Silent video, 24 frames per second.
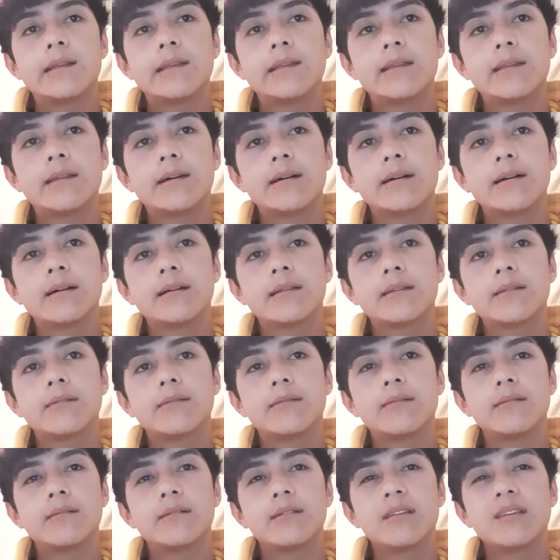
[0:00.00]
that
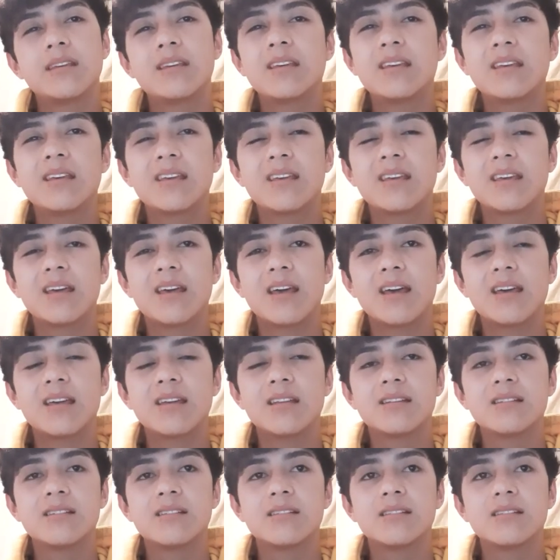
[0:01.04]
he
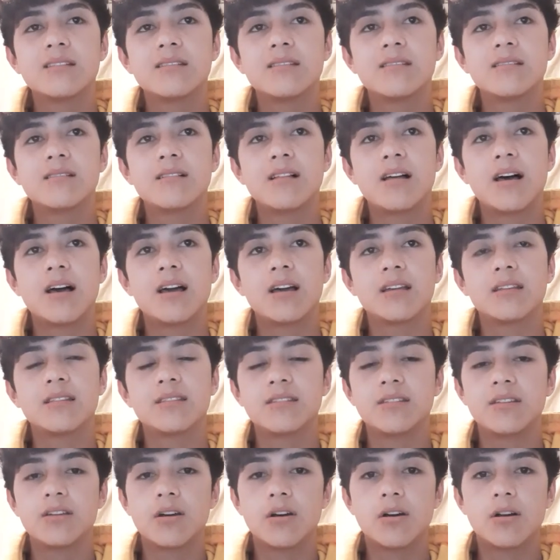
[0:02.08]
hated like
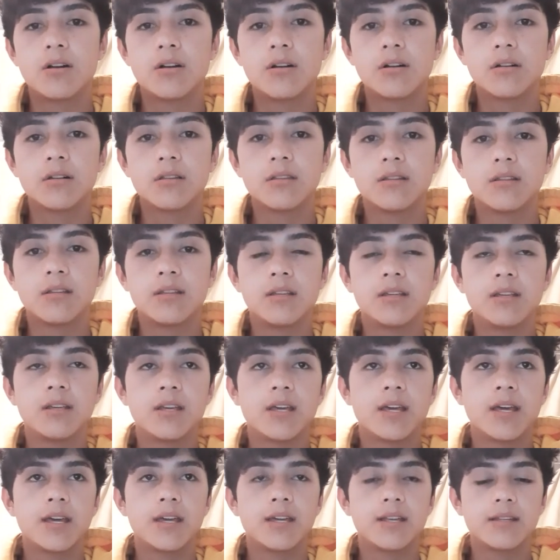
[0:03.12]
the art, he
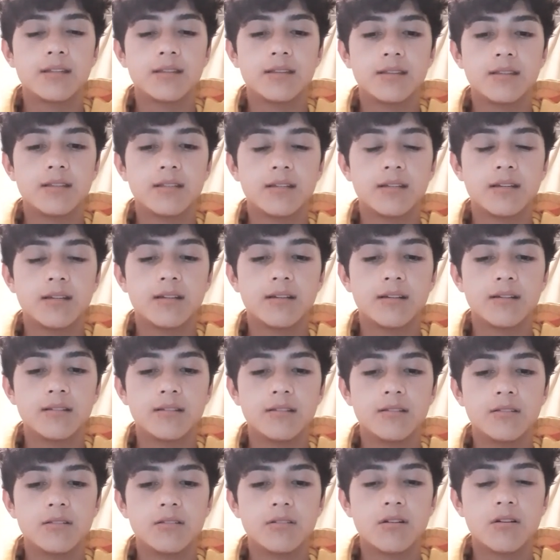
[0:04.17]
hated the,
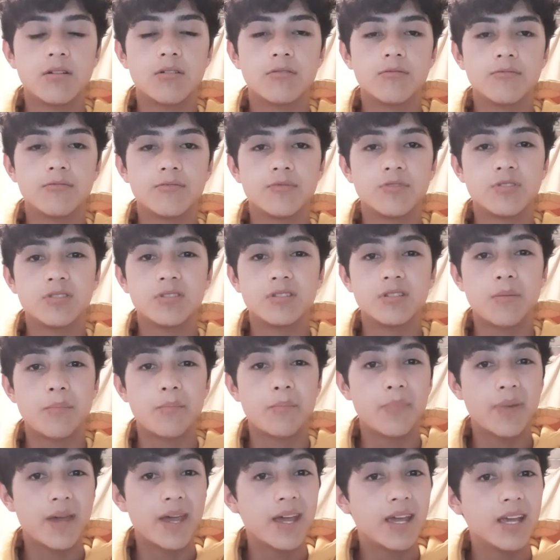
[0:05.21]
you know,
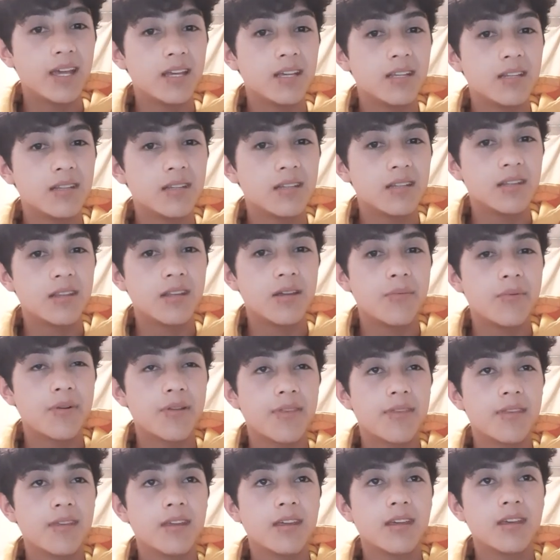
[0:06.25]
Japan and
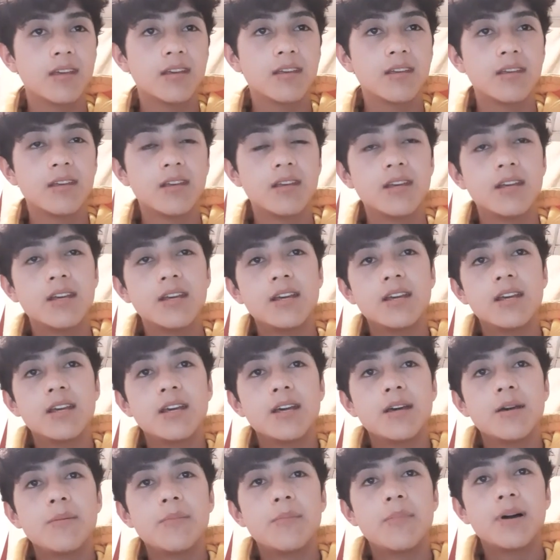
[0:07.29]
everything
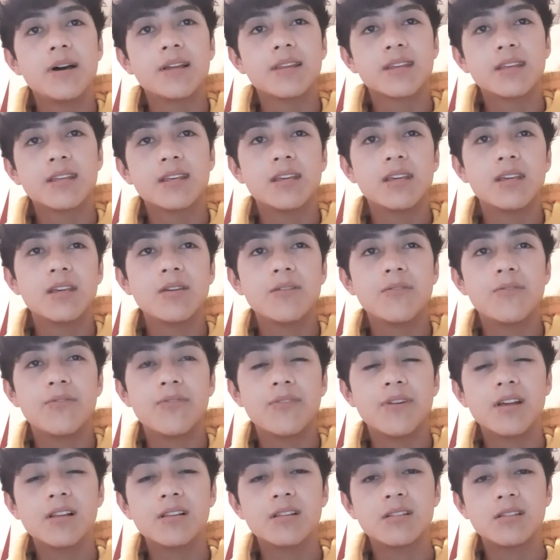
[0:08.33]
but he
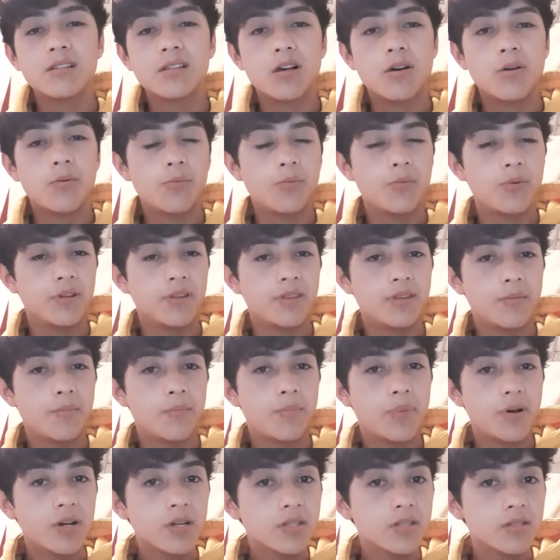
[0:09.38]
fell in love with the
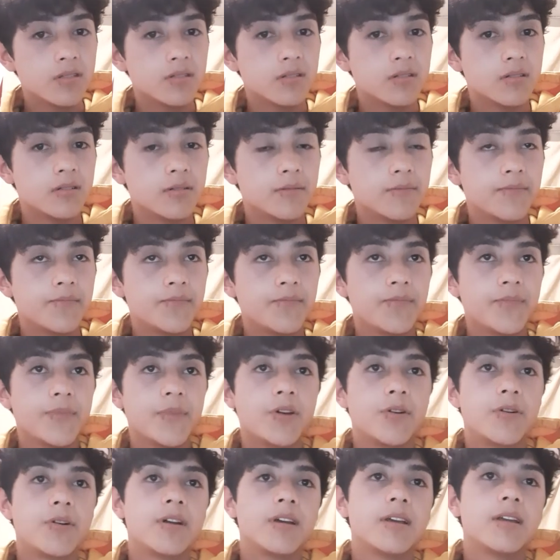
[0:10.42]
painter
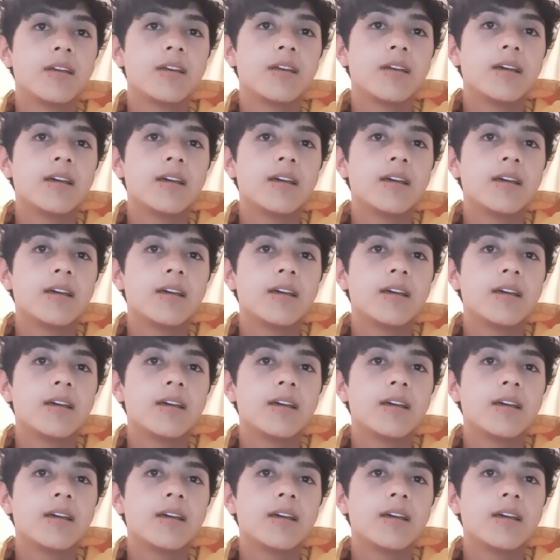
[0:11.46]
alright